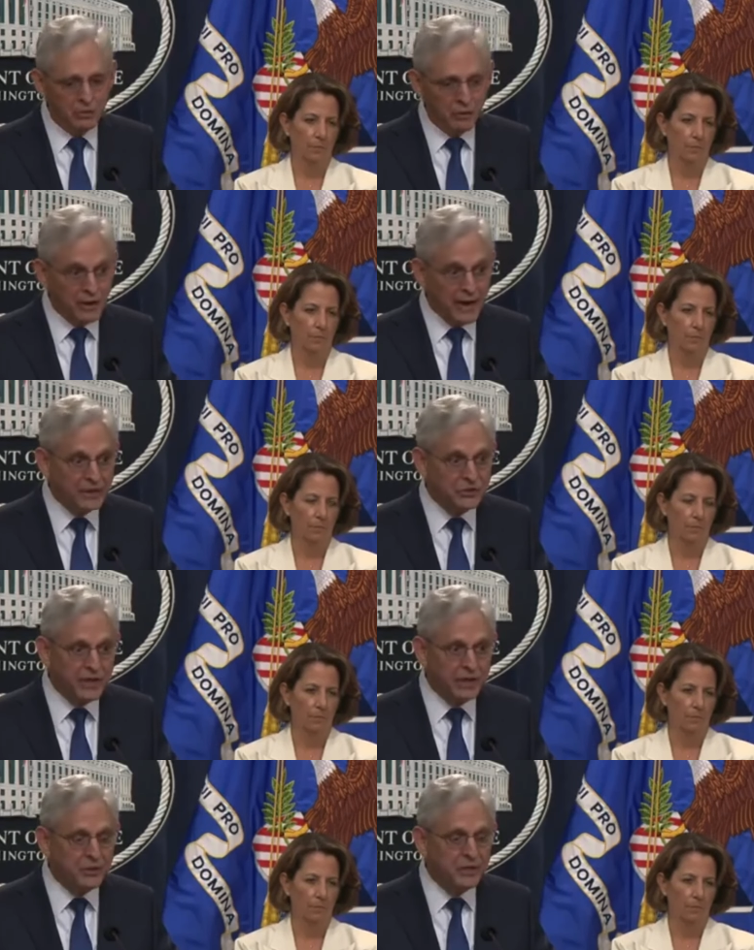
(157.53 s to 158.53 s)
Speaker 1: The last
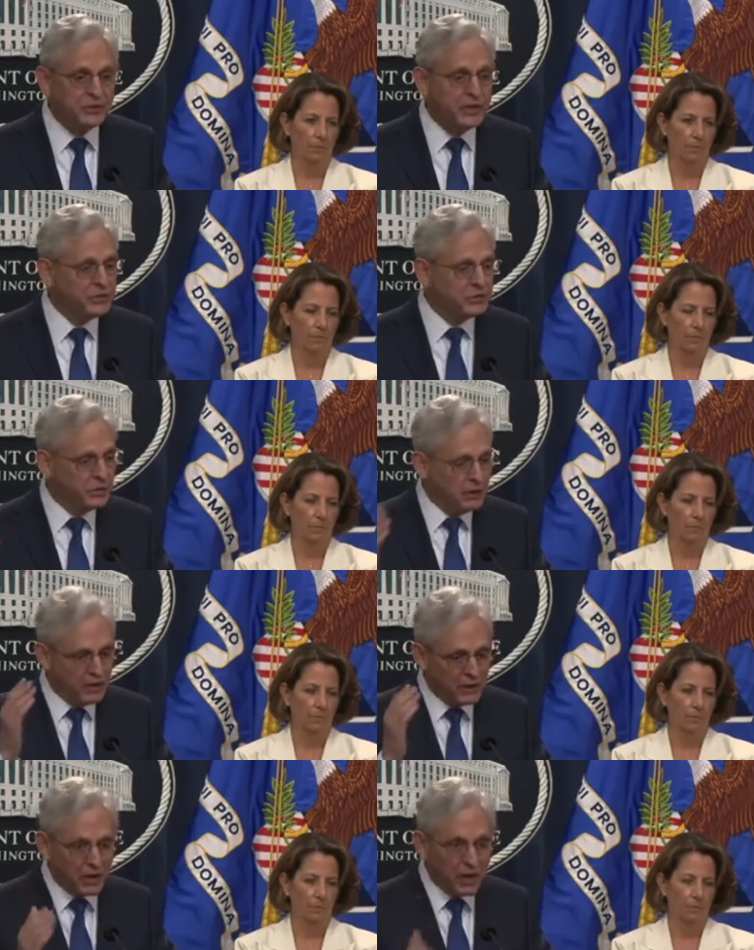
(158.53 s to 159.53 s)
January sixth,
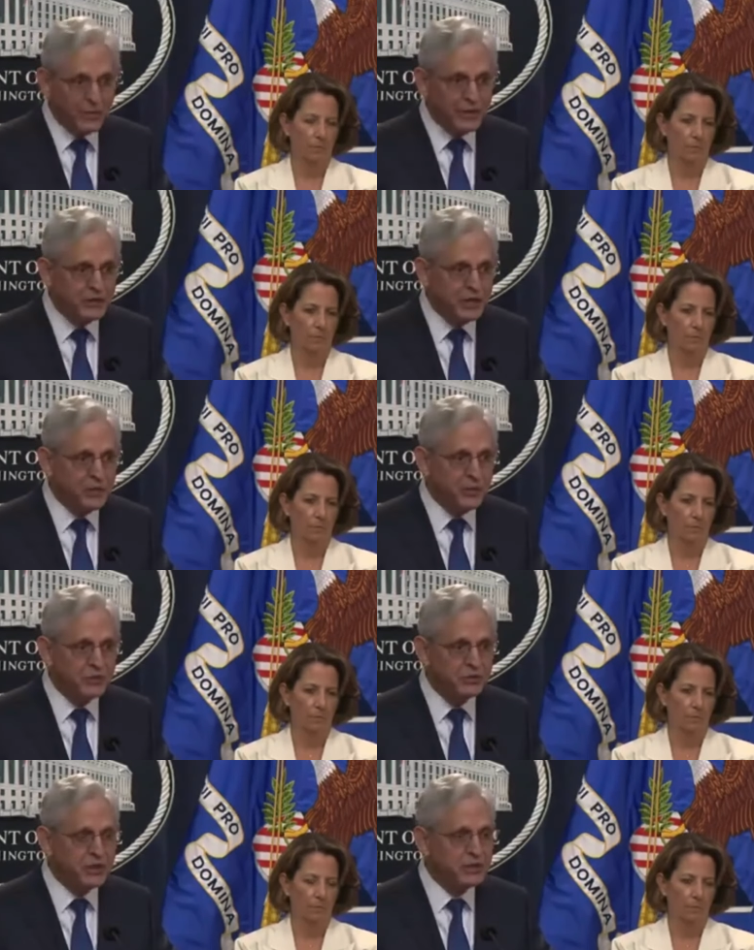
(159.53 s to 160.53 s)
the coming
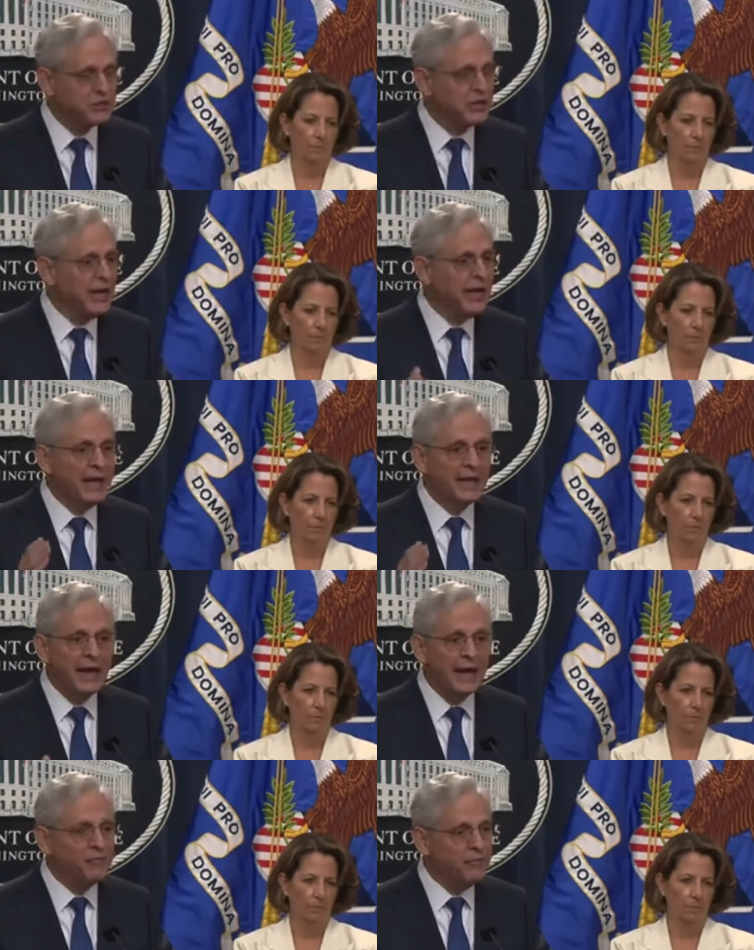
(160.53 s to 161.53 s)
January sixth, and
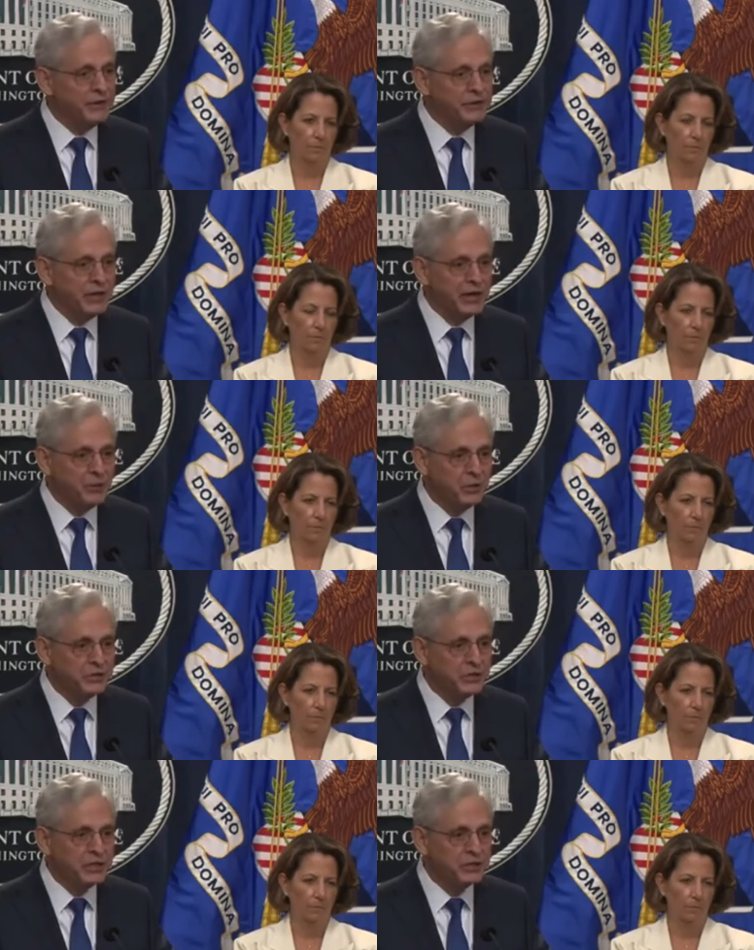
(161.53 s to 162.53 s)
every January
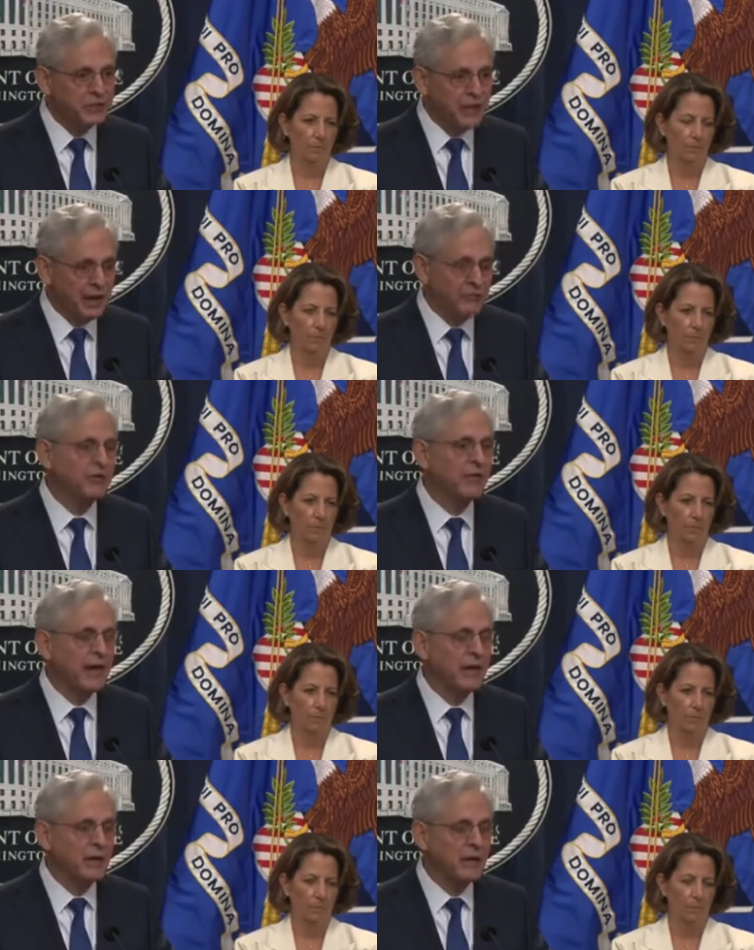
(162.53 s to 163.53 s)
sixth after
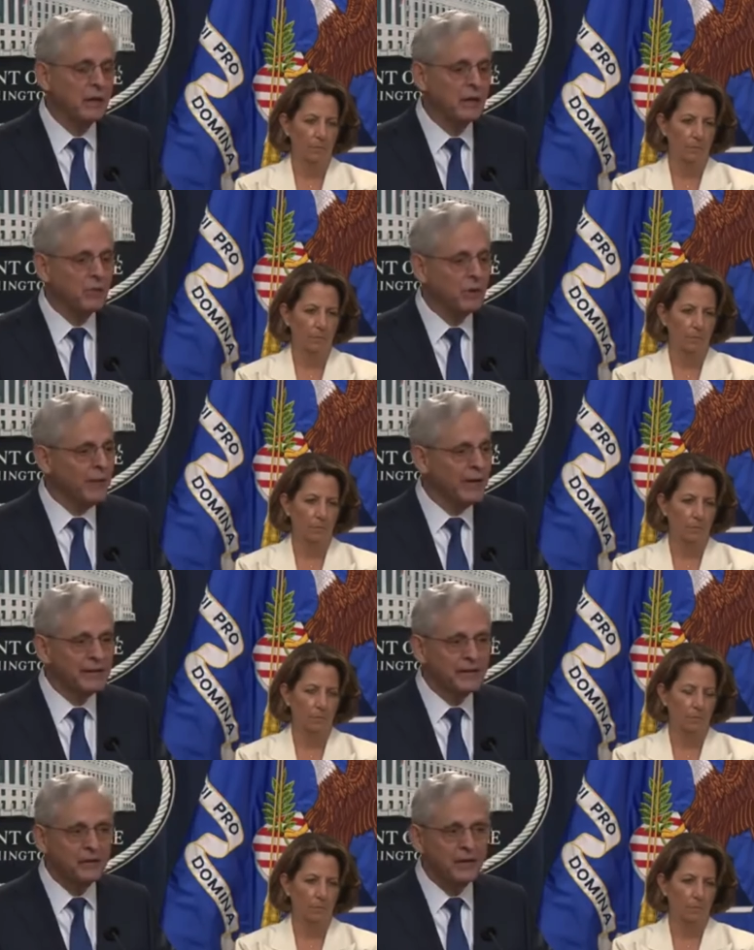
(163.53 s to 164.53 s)
that. I want to make
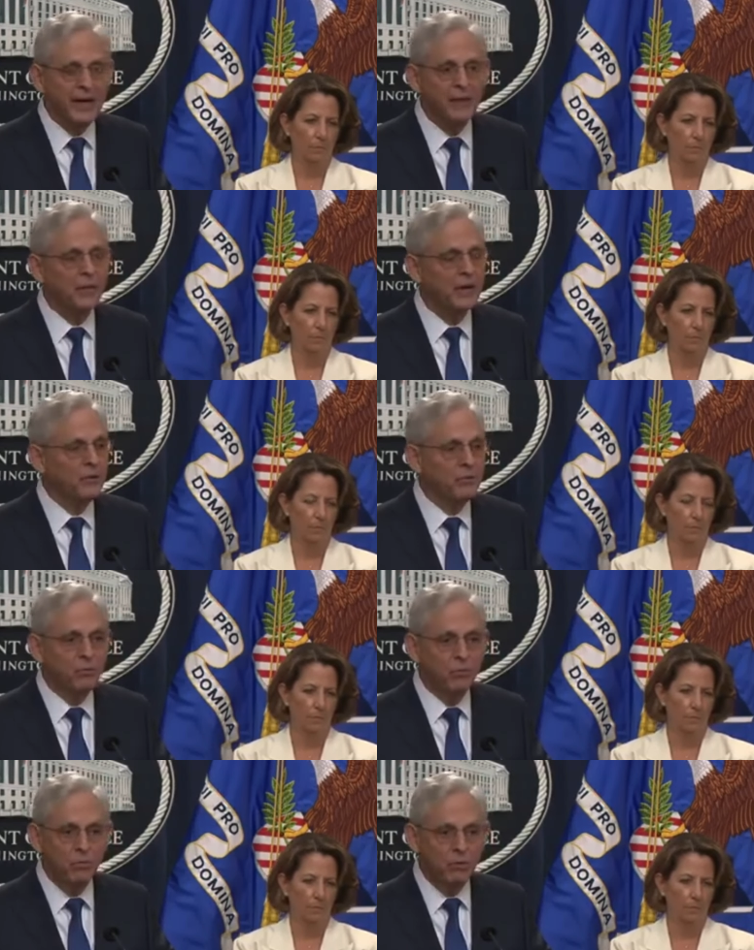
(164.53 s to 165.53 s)
clear to anybody
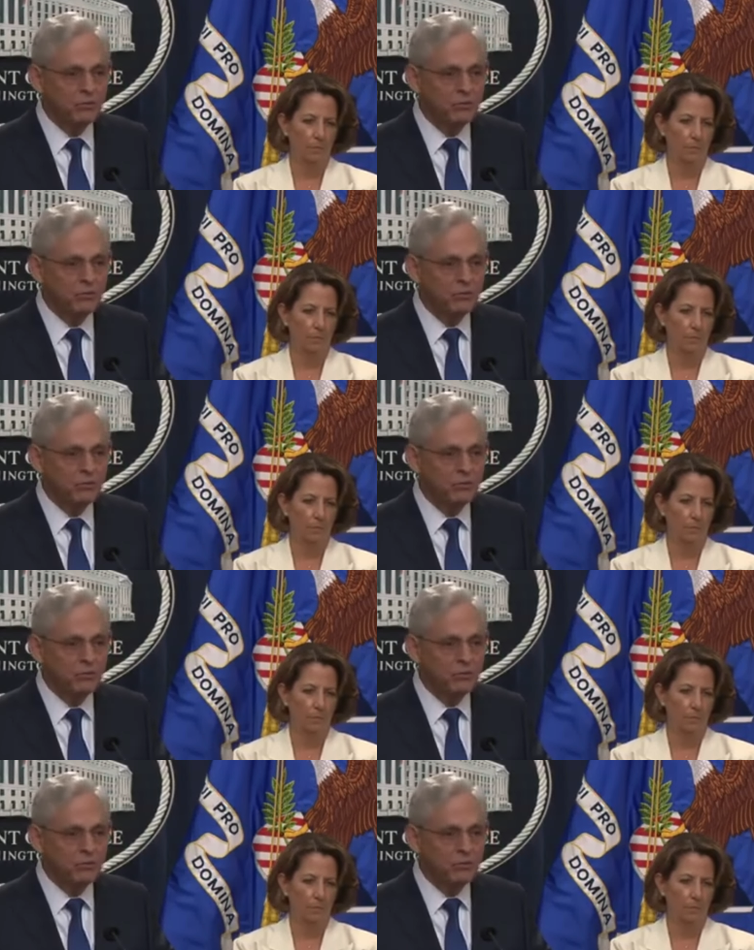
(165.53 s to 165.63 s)
who's